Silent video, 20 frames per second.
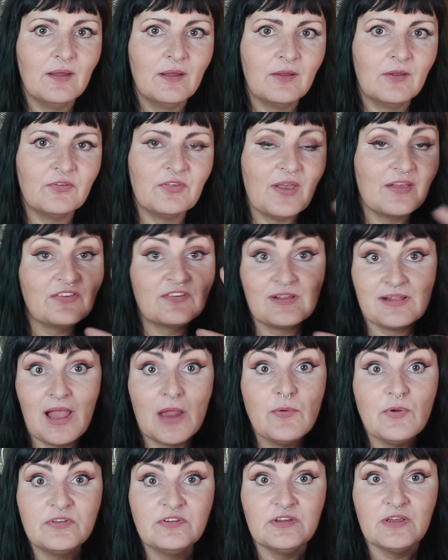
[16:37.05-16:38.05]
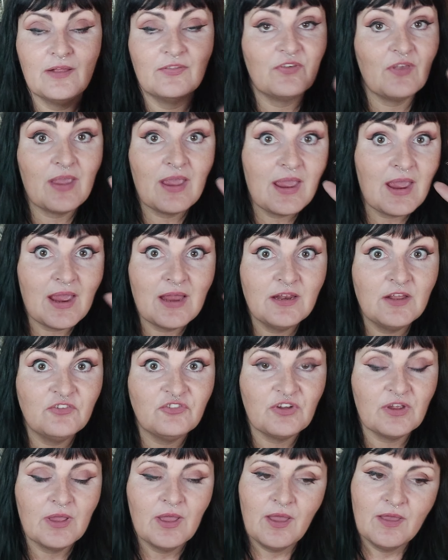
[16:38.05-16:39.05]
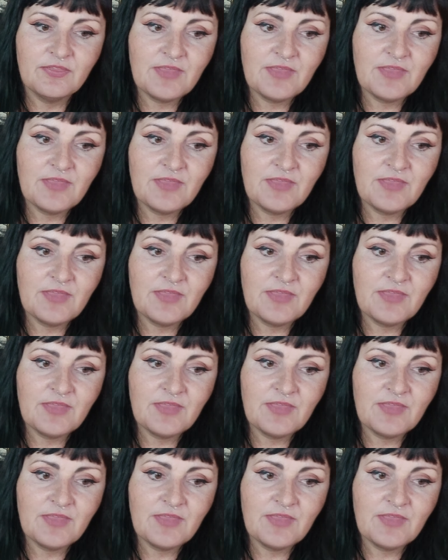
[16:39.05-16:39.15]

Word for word: because that's clarity it's air energy